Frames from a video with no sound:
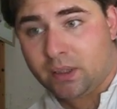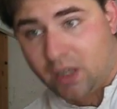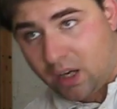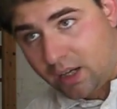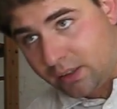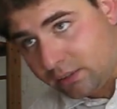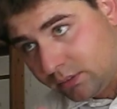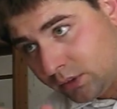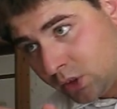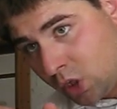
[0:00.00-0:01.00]

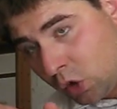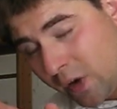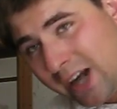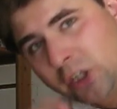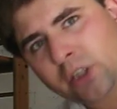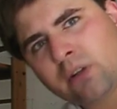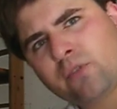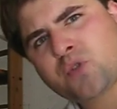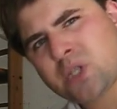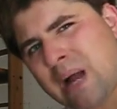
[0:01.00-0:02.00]
the correction
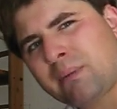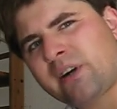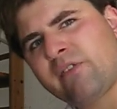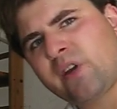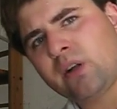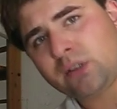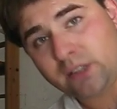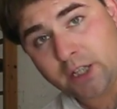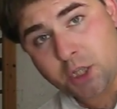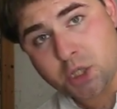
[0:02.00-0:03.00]
of some graphical
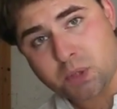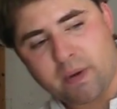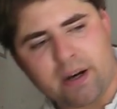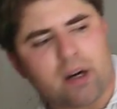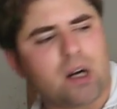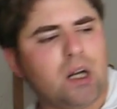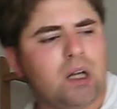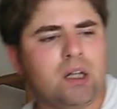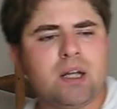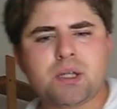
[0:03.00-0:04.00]
glitches where
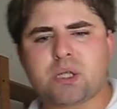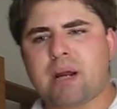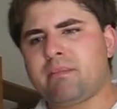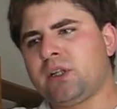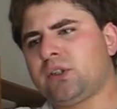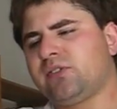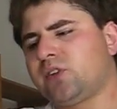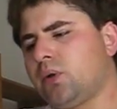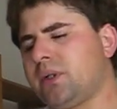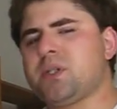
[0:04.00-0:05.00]
a segment of
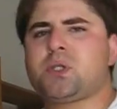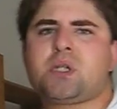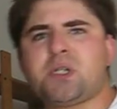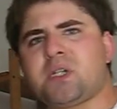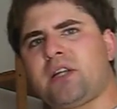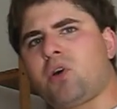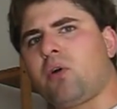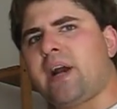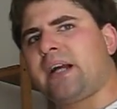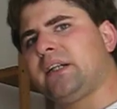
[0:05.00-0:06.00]
road is not
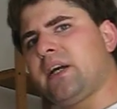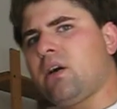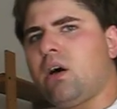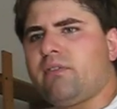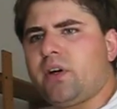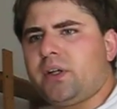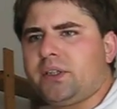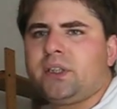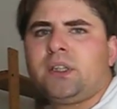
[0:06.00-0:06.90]
correctly covered